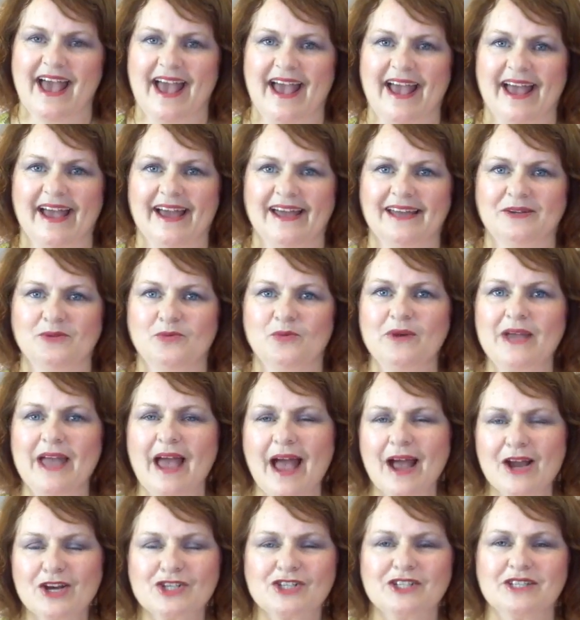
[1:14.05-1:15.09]
and we
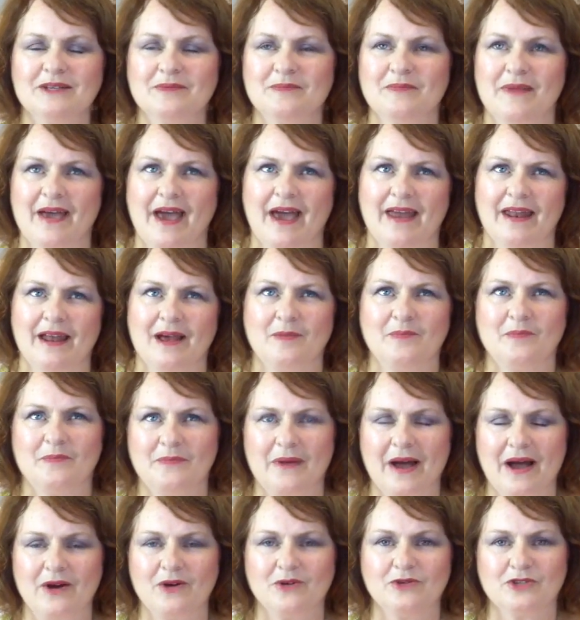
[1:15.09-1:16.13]
actually met
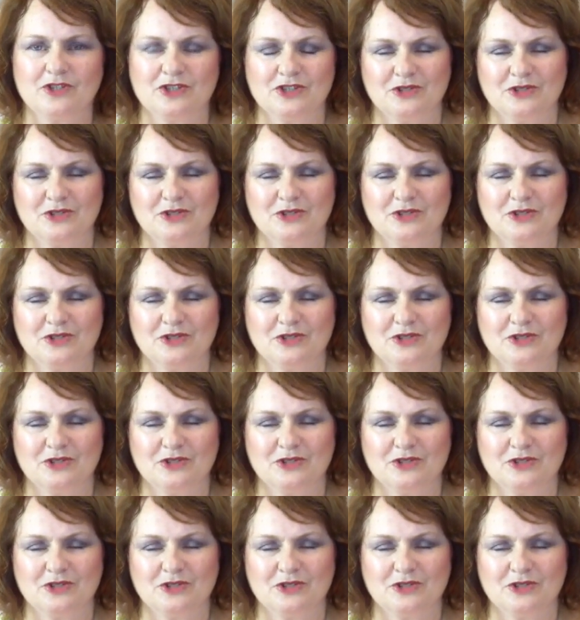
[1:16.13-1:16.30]
about